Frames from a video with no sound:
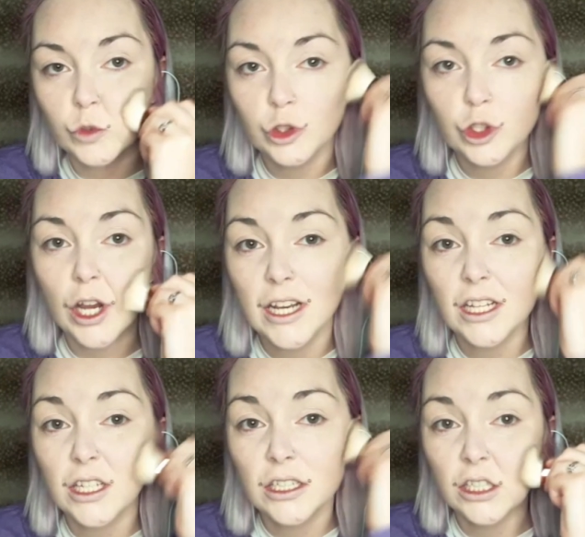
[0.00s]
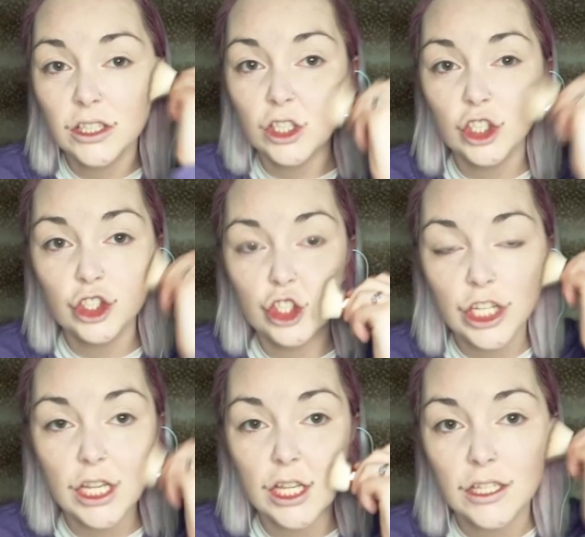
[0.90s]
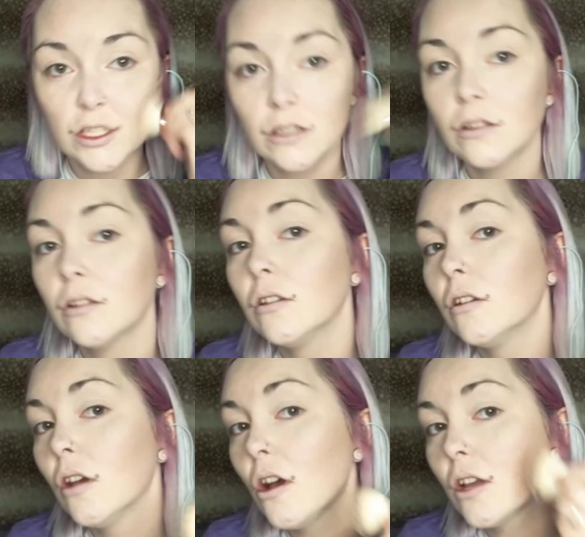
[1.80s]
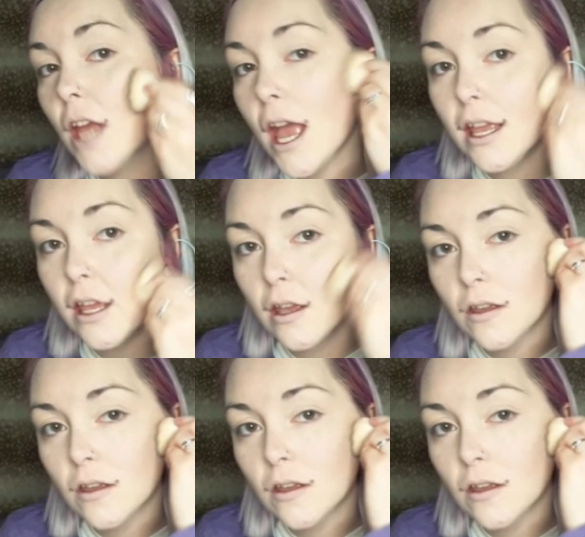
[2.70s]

Trying to cut these cheeks, okay?